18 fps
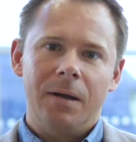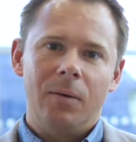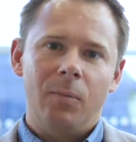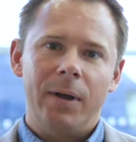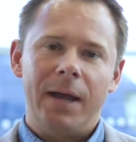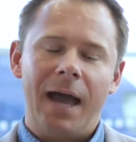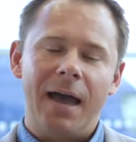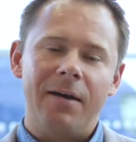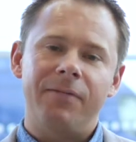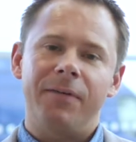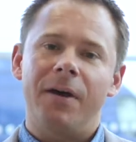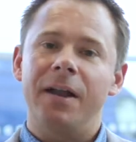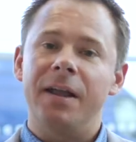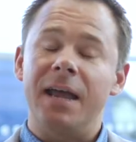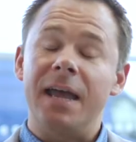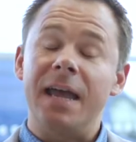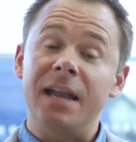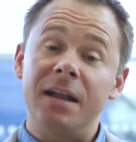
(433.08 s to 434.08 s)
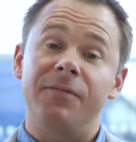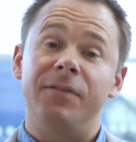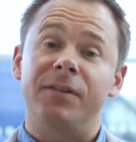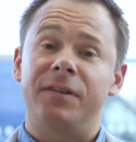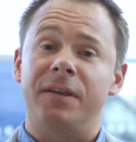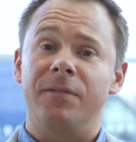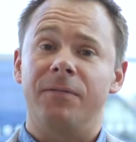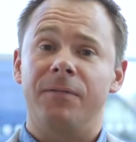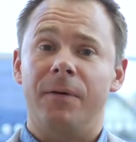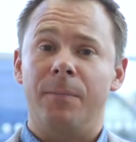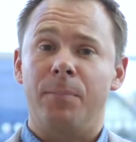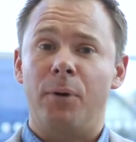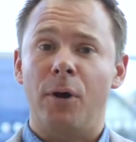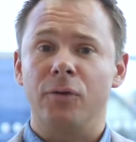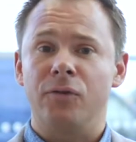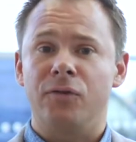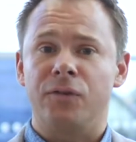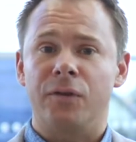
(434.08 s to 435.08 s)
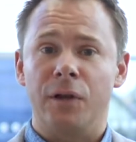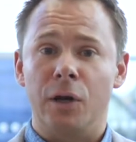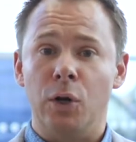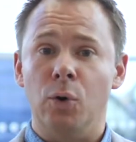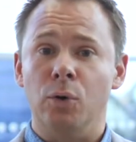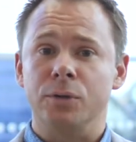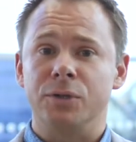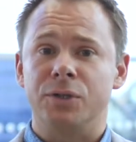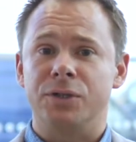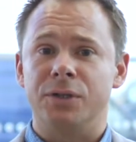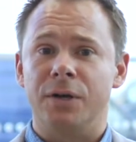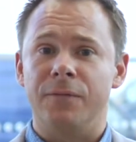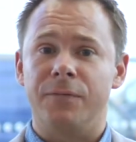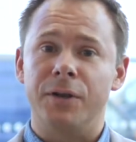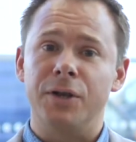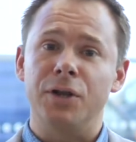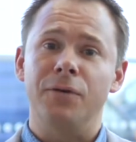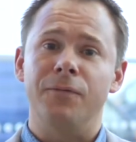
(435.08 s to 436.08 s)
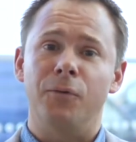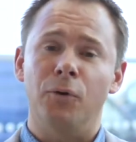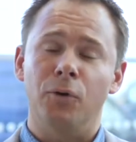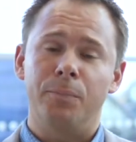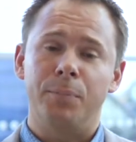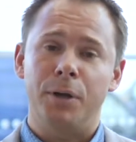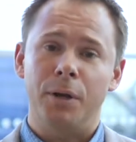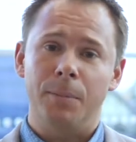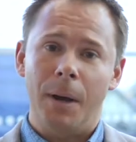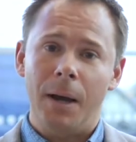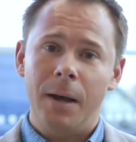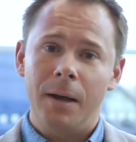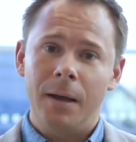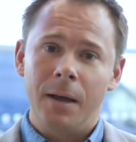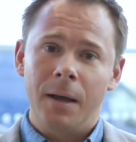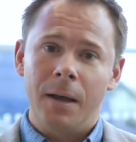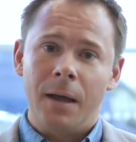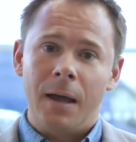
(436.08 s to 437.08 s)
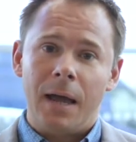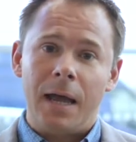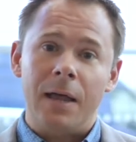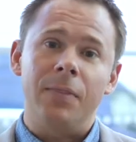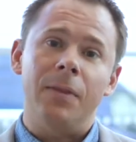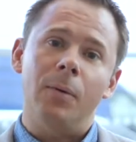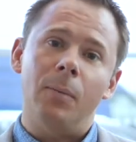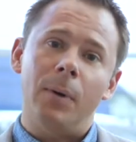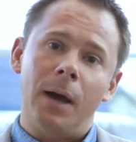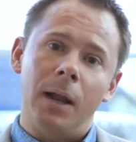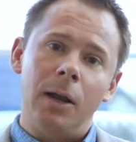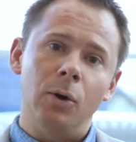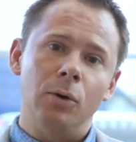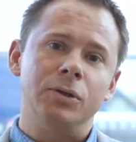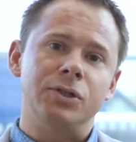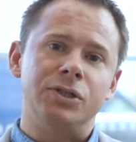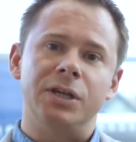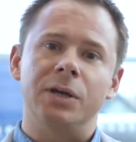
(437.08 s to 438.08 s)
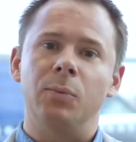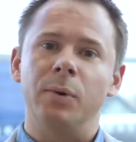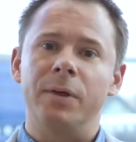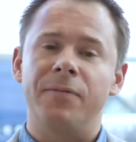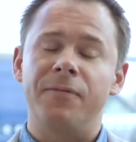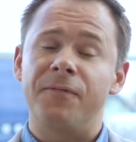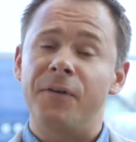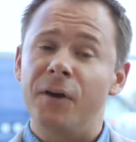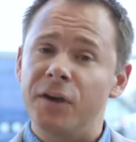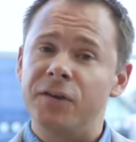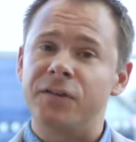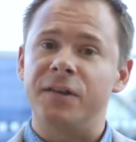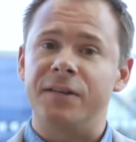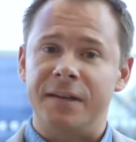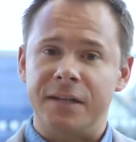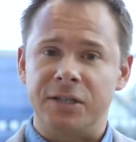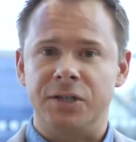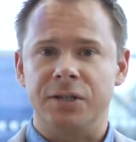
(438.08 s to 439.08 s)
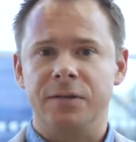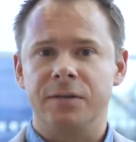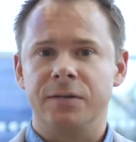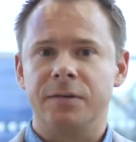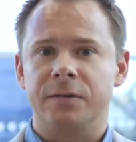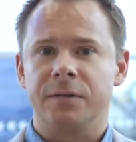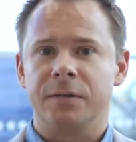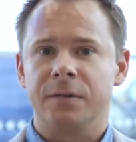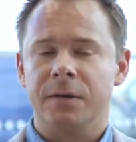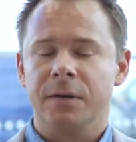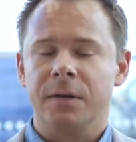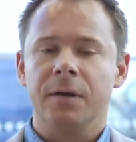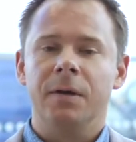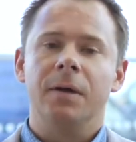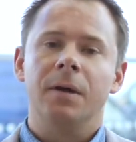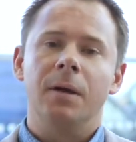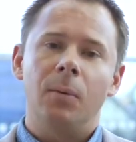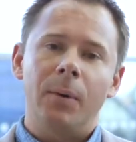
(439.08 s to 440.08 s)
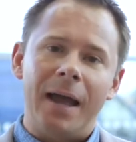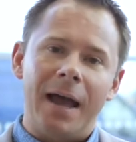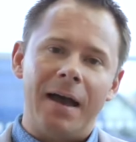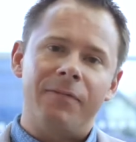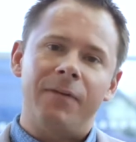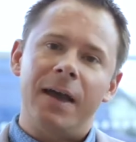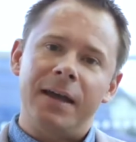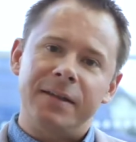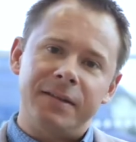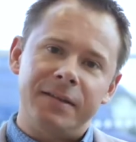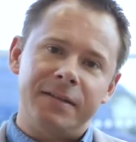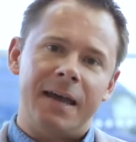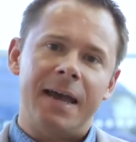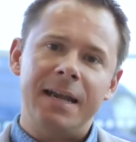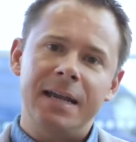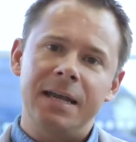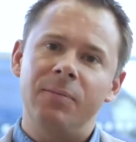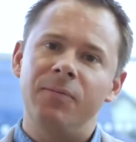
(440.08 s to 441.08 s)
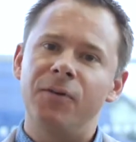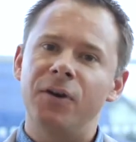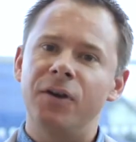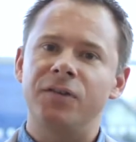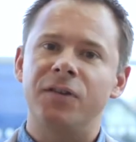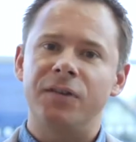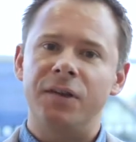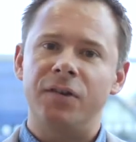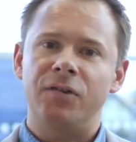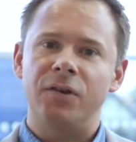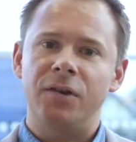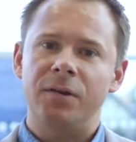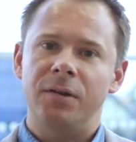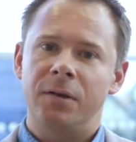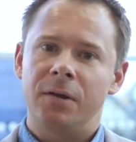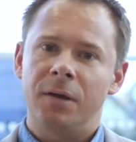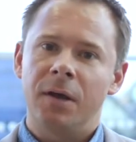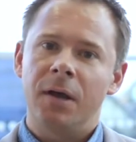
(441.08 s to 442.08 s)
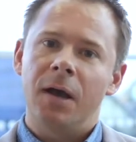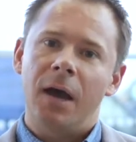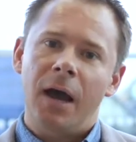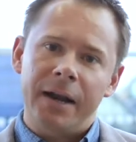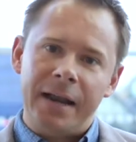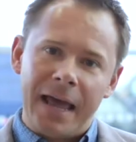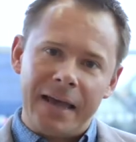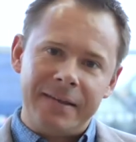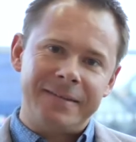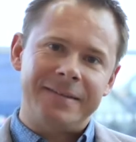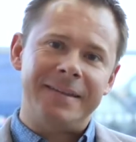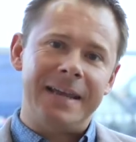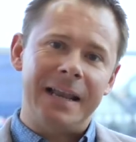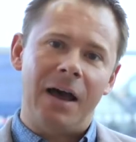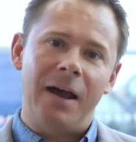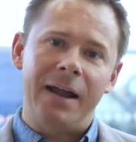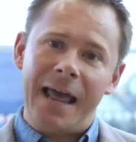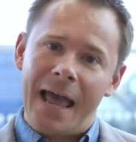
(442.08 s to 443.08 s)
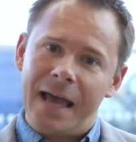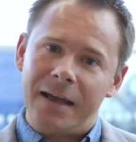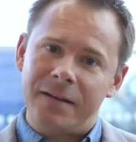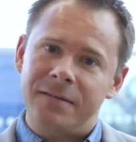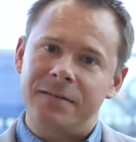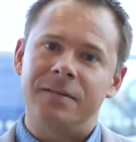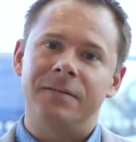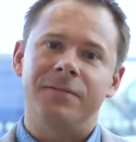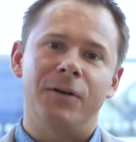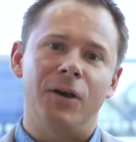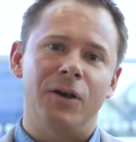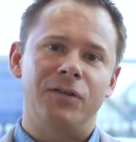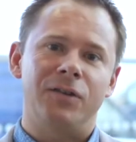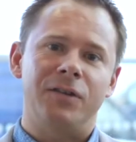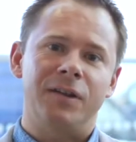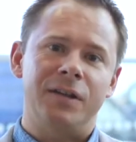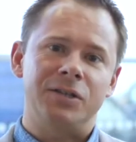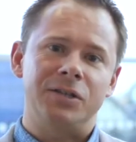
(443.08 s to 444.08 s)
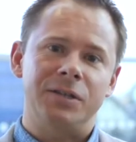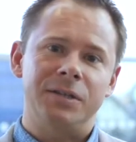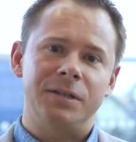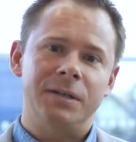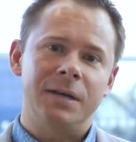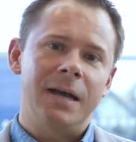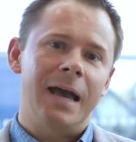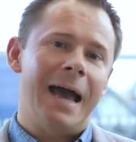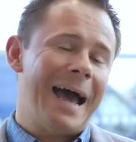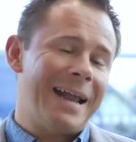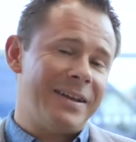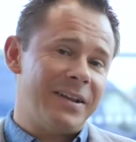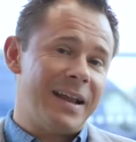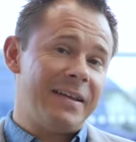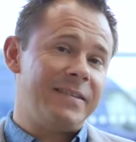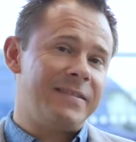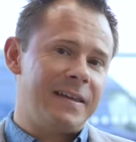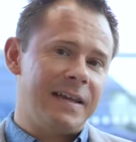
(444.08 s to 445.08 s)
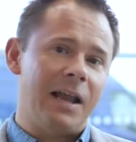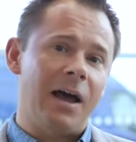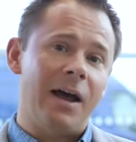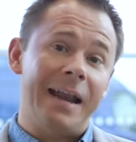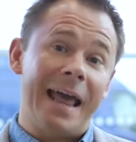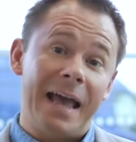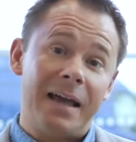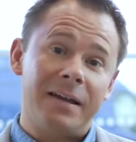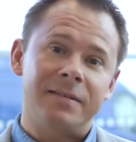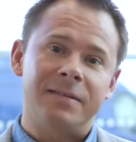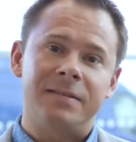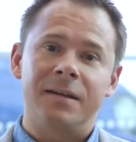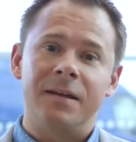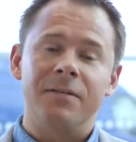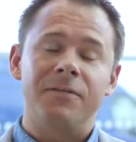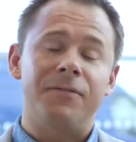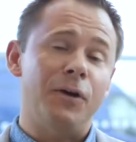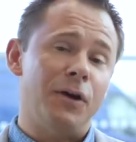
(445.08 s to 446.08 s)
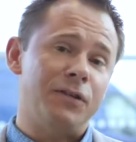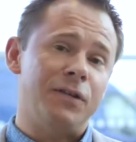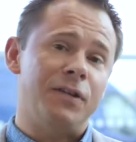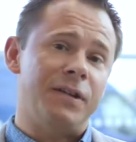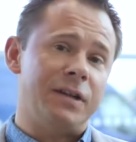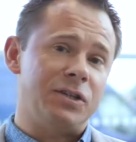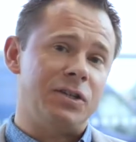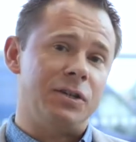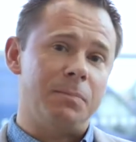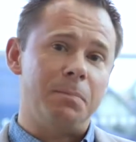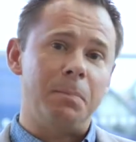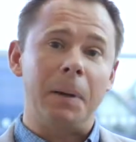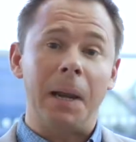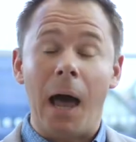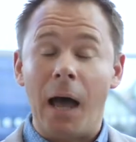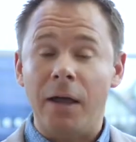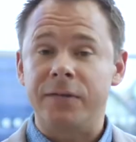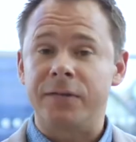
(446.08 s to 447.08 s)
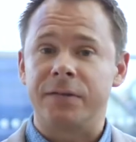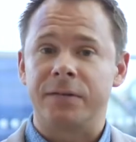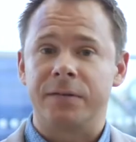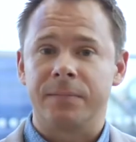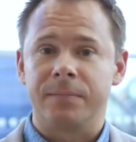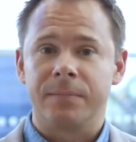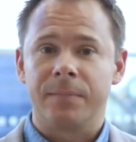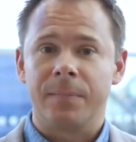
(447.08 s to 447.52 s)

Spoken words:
We have an innovative approach to the launch of the new Ford Puma, in that we are launching with first editions. We have a titanium first edition, an ST Line X first edition, and an ST Line X first edition plus.